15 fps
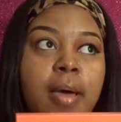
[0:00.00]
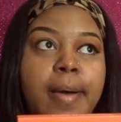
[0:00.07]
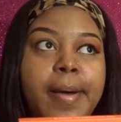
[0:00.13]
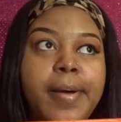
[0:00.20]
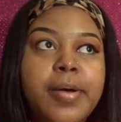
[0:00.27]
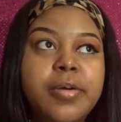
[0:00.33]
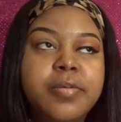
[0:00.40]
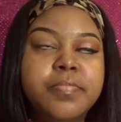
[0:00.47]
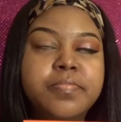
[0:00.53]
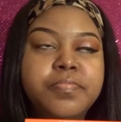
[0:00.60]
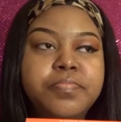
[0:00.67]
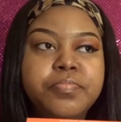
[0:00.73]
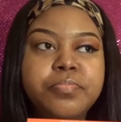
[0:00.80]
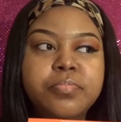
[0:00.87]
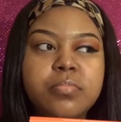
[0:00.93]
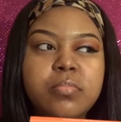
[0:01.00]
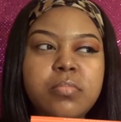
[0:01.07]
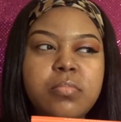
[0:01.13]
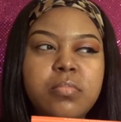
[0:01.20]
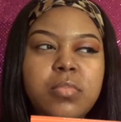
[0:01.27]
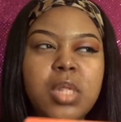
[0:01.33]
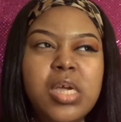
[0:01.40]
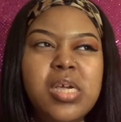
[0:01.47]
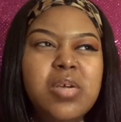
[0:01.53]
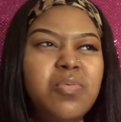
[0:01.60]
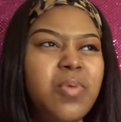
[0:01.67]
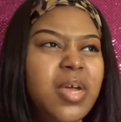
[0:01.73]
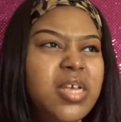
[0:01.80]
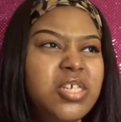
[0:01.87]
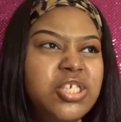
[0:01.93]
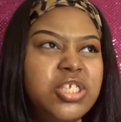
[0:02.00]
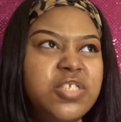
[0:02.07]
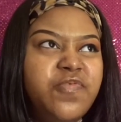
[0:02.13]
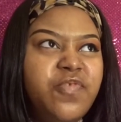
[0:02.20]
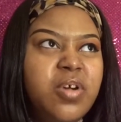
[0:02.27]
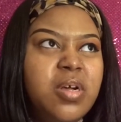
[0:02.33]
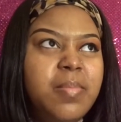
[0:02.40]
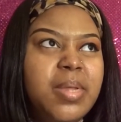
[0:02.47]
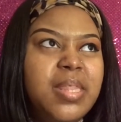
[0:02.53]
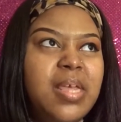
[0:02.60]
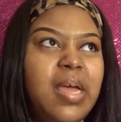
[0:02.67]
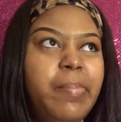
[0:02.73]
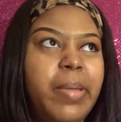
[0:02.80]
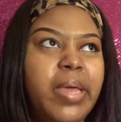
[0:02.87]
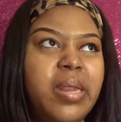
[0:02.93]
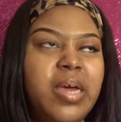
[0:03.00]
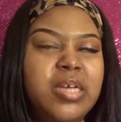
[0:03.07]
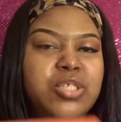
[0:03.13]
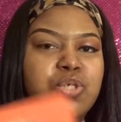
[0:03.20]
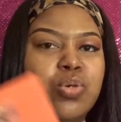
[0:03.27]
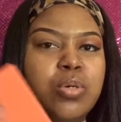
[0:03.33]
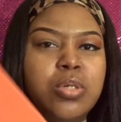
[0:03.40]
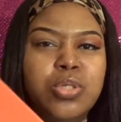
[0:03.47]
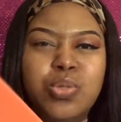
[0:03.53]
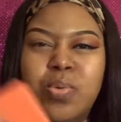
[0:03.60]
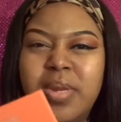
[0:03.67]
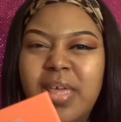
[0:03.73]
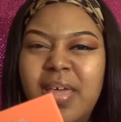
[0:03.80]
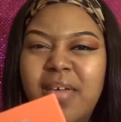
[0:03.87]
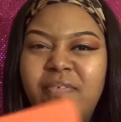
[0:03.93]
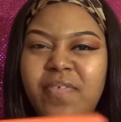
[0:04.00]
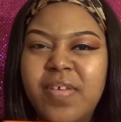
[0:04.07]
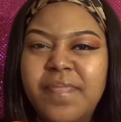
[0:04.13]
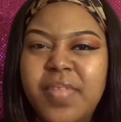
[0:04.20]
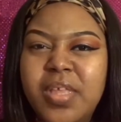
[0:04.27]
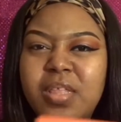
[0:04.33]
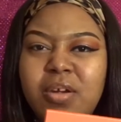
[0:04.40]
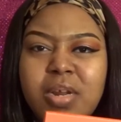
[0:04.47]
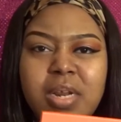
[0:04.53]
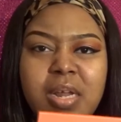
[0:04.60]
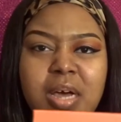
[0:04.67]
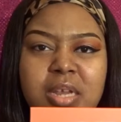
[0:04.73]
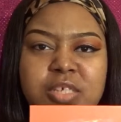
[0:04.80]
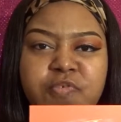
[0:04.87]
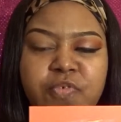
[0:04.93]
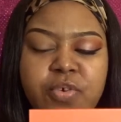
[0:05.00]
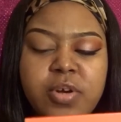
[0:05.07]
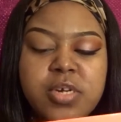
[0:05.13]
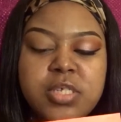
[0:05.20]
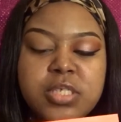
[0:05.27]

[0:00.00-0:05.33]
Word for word: Um, it ranges from, I think I paid like twenty-eight fifty, thirty dollars for it.